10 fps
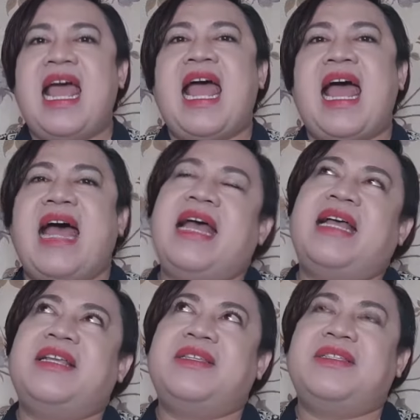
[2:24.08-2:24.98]

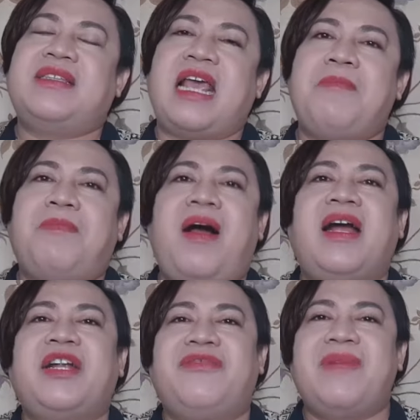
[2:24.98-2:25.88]
as a
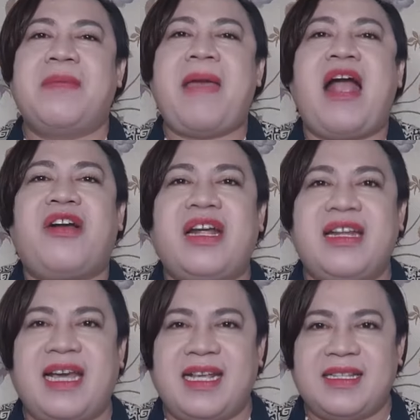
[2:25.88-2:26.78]
part of my
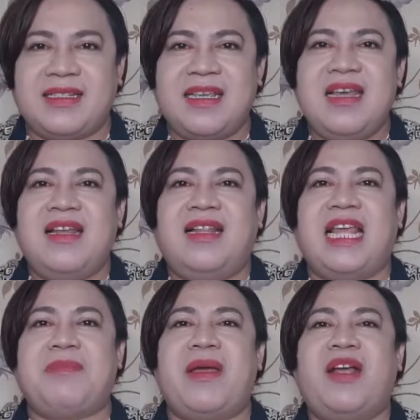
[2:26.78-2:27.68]
paradise,
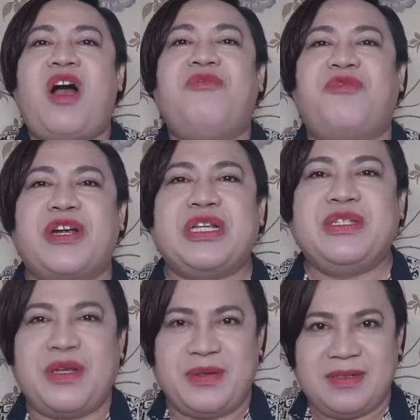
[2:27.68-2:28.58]
like my comfort
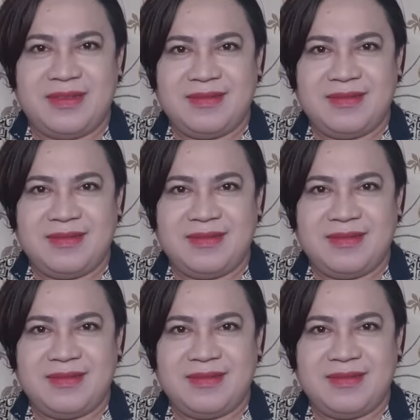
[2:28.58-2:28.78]
zone.